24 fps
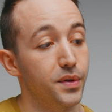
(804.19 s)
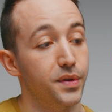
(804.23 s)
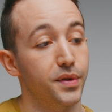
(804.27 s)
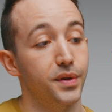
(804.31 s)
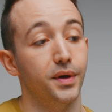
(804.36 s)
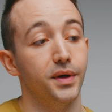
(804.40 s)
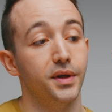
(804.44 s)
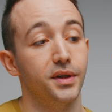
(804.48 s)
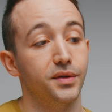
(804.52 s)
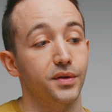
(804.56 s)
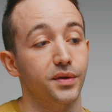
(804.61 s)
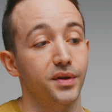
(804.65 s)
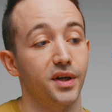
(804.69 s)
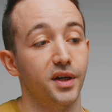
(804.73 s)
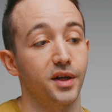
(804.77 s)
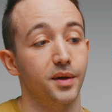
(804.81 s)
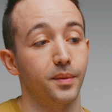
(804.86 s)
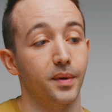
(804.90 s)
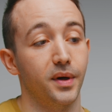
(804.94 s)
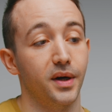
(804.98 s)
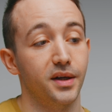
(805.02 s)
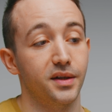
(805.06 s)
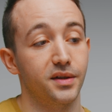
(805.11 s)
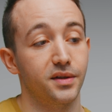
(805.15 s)

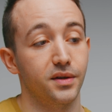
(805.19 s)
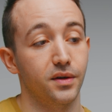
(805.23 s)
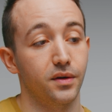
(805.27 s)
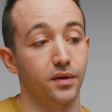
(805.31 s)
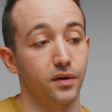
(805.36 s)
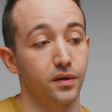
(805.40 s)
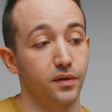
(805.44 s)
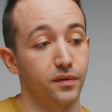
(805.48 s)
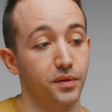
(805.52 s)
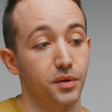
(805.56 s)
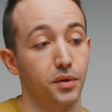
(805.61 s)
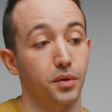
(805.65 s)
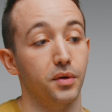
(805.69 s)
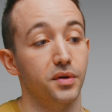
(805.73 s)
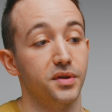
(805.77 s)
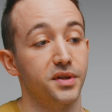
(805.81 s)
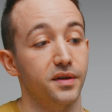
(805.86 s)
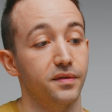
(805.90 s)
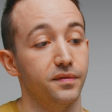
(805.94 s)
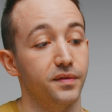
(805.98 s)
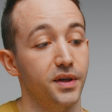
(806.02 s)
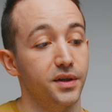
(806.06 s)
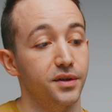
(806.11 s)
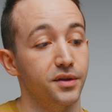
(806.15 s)
32GB of
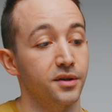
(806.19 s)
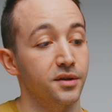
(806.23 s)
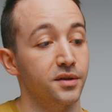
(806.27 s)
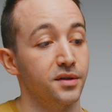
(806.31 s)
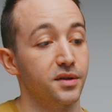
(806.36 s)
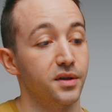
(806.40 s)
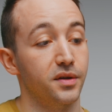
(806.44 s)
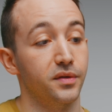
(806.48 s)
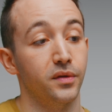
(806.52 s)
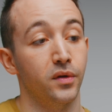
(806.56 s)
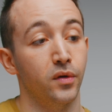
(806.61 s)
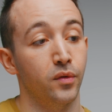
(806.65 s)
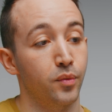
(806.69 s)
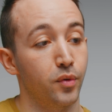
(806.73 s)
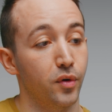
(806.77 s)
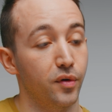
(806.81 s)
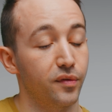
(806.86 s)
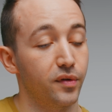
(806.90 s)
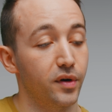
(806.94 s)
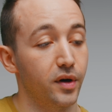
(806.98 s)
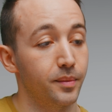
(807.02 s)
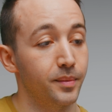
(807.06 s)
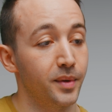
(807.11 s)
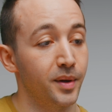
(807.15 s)
Corsair Vengeance
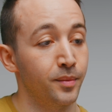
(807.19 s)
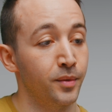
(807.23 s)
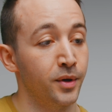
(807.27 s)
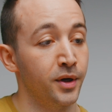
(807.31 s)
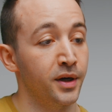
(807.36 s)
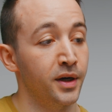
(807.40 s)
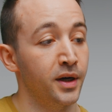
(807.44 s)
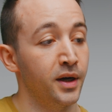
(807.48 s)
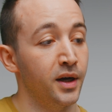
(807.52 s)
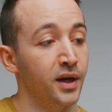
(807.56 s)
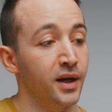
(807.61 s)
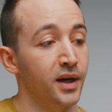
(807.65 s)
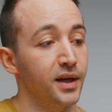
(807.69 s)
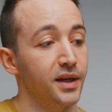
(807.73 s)
low-profile memory.